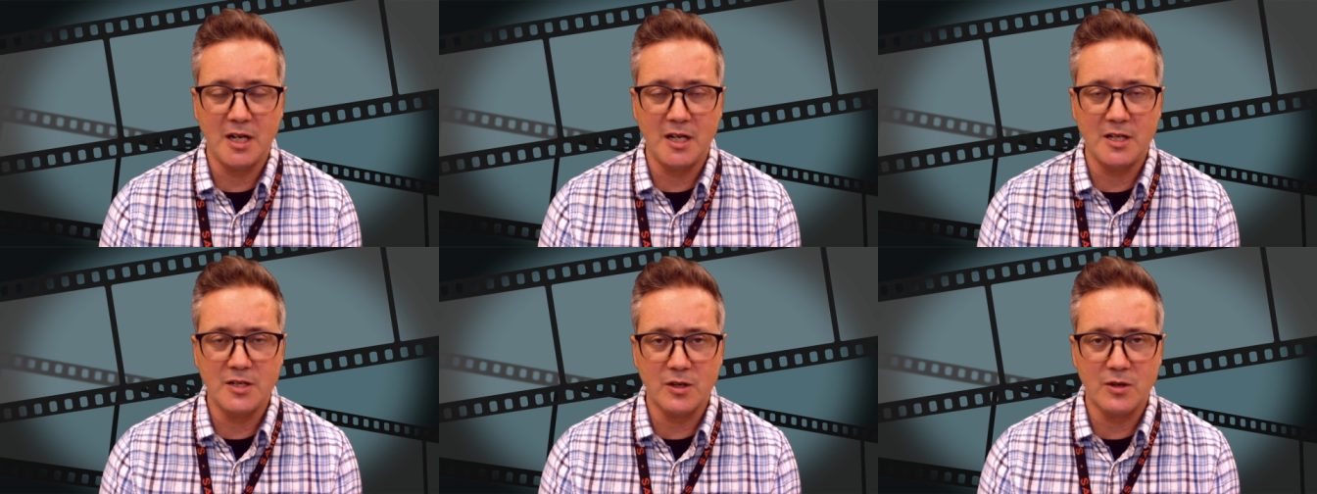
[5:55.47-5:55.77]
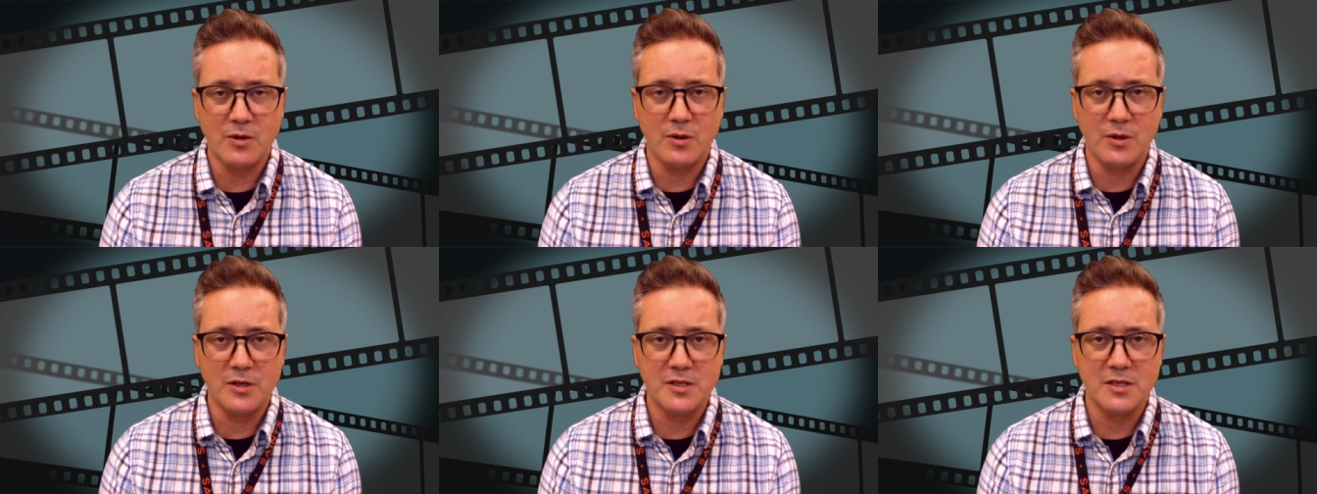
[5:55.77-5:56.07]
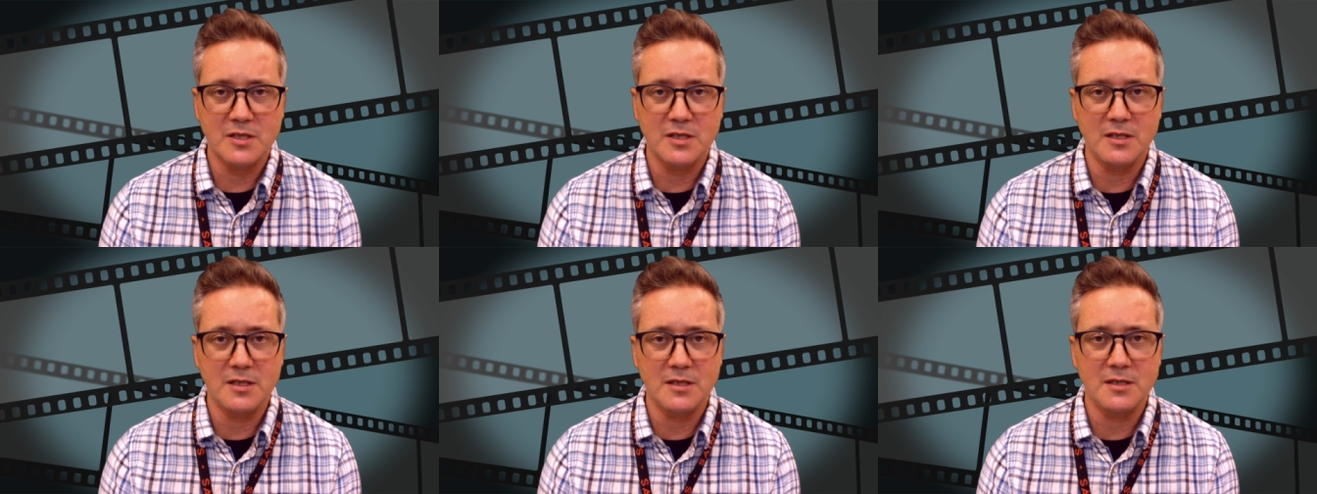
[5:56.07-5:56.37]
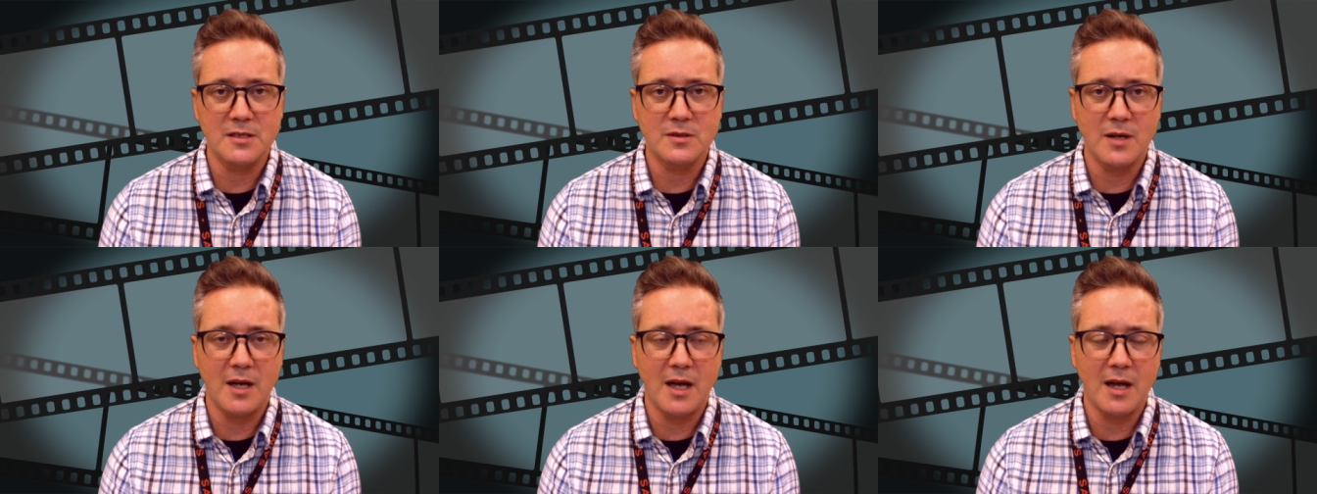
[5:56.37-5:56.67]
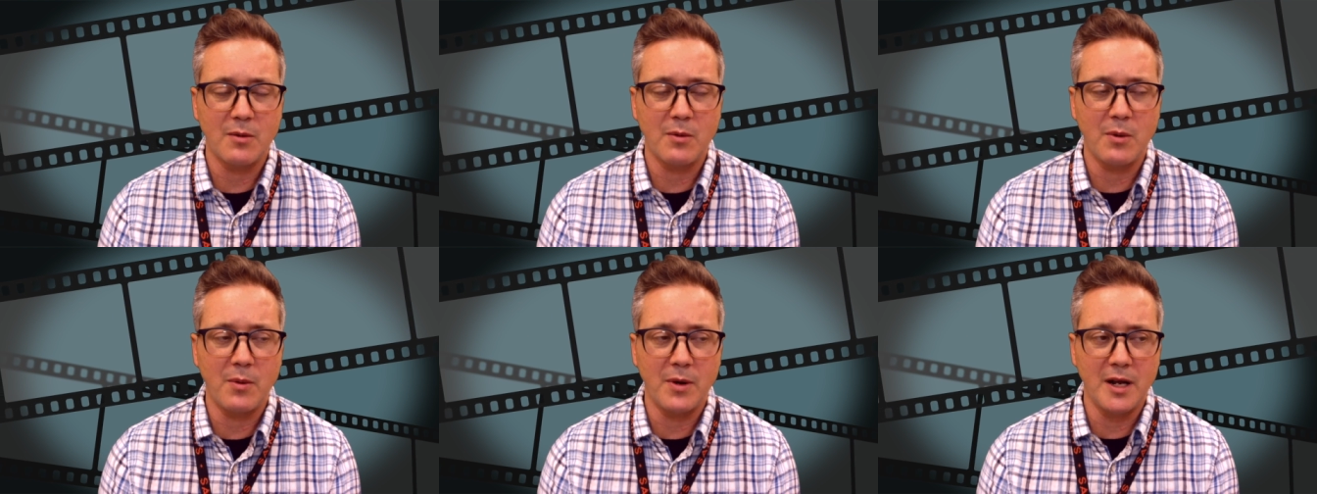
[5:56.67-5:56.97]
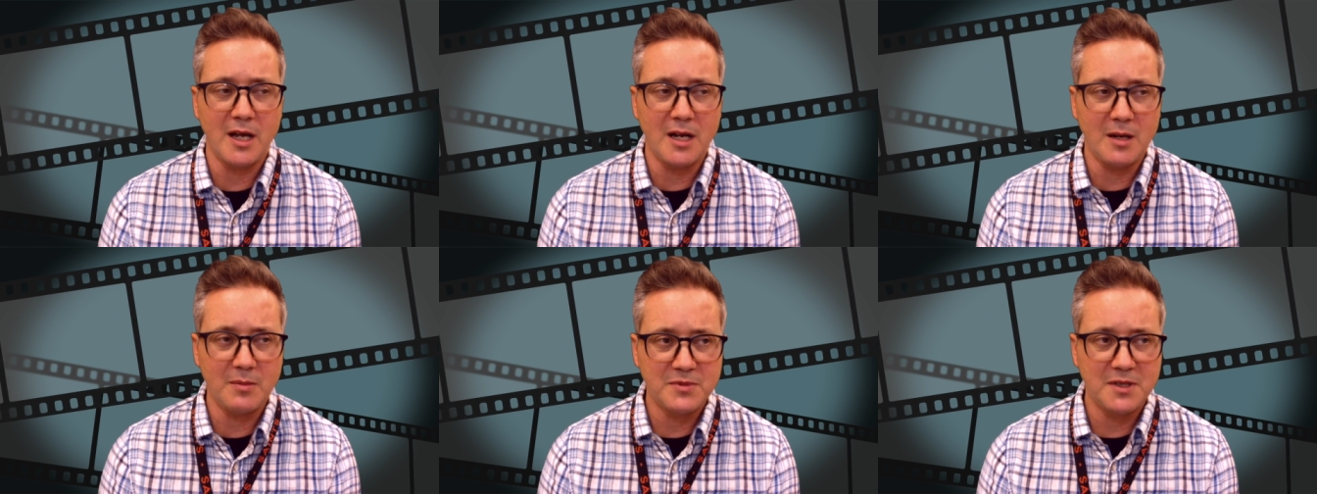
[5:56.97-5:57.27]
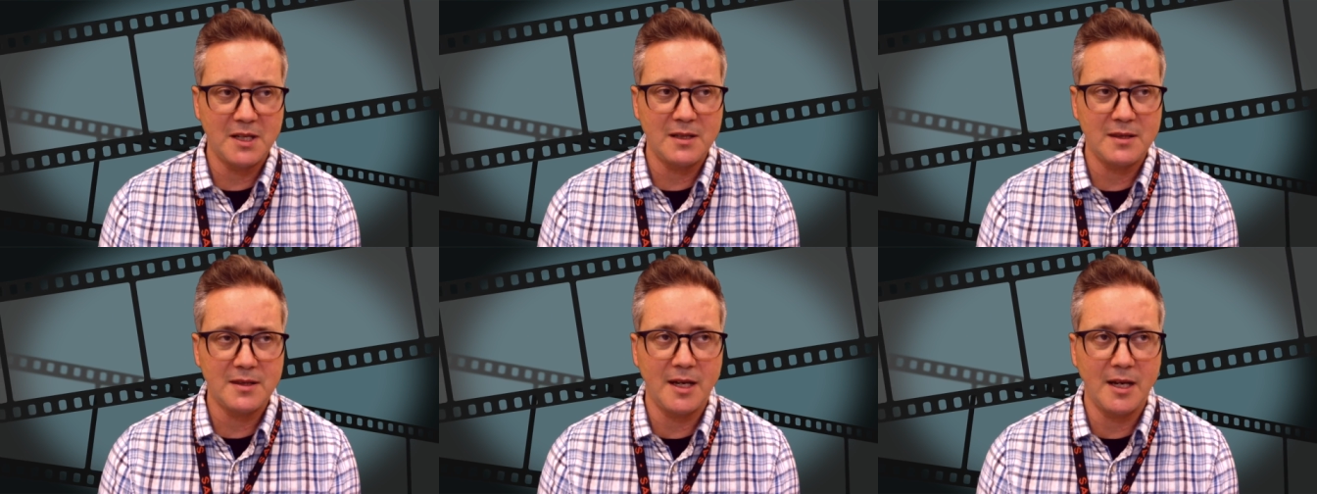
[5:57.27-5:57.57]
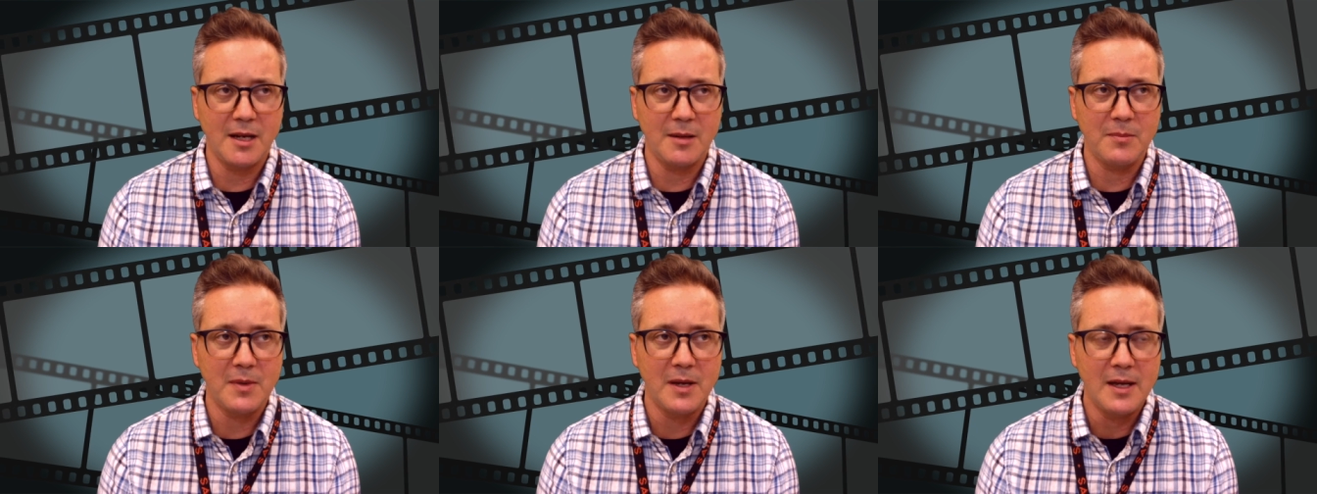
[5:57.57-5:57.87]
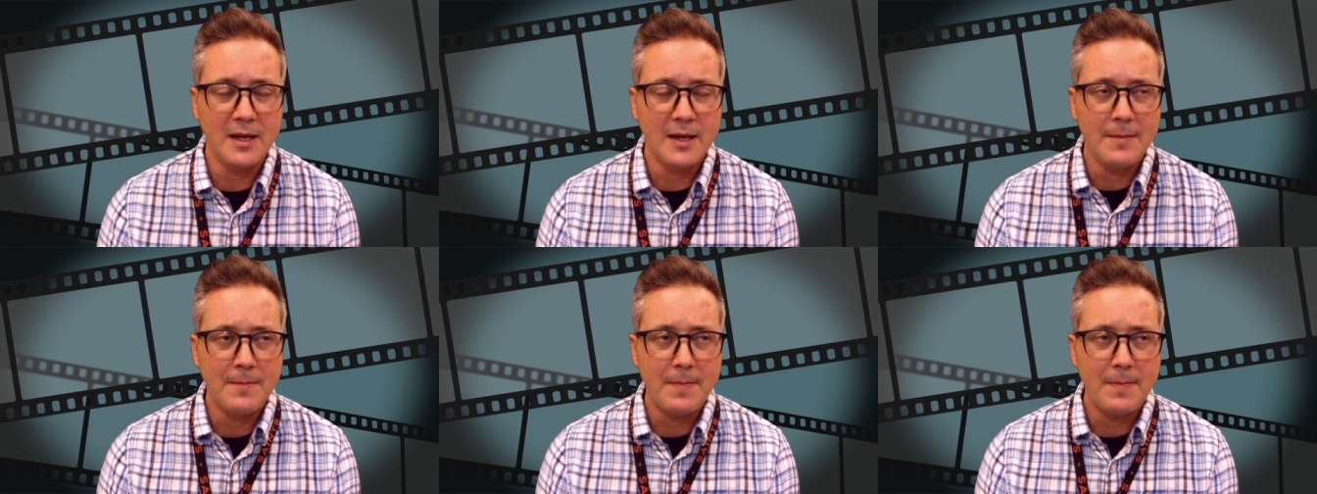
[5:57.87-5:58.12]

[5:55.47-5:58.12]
to change our courses, how do we want to update them.